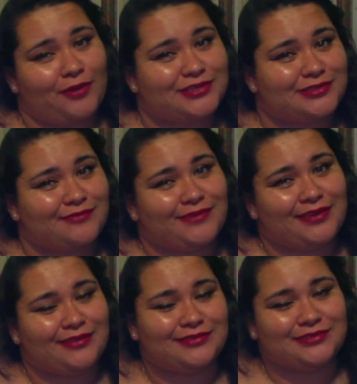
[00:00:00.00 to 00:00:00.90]
watching the
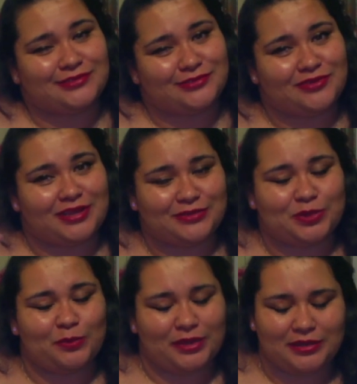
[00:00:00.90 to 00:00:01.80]
videos, because you know that's
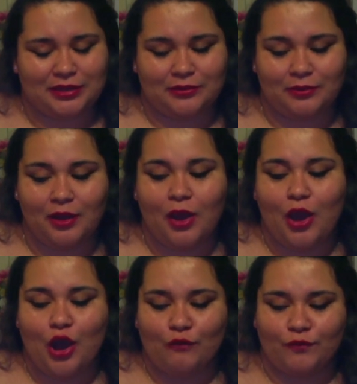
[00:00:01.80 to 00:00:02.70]
what we do,
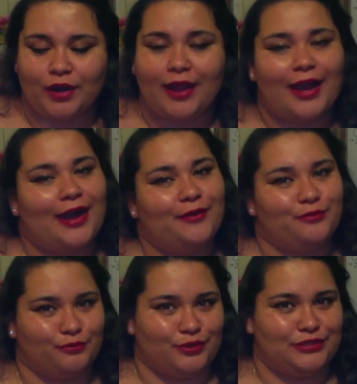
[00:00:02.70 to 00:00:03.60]
of what I got,
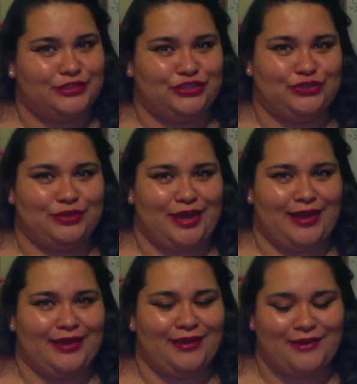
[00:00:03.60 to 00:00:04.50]
what did you
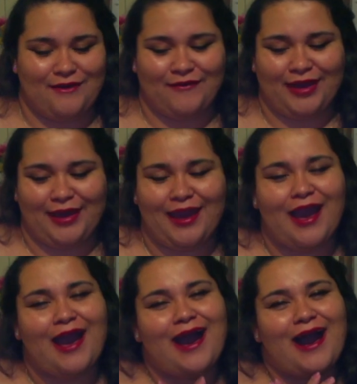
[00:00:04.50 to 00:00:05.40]
like? Okay,
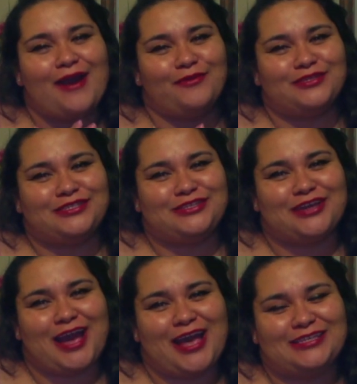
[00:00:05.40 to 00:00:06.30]
I will see you
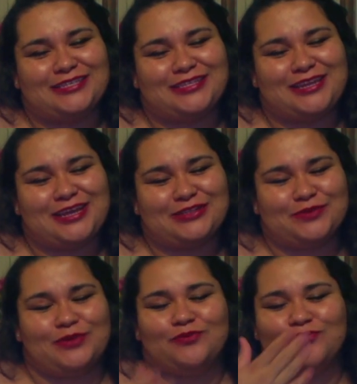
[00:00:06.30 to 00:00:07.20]
guys in the next
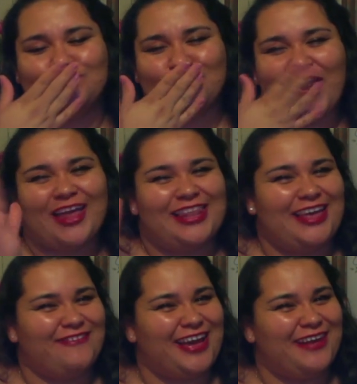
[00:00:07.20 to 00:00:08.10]
one.
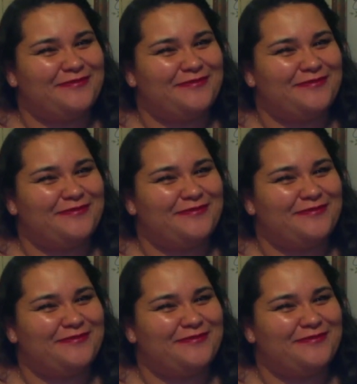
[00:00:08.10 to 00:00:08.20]
Love ya,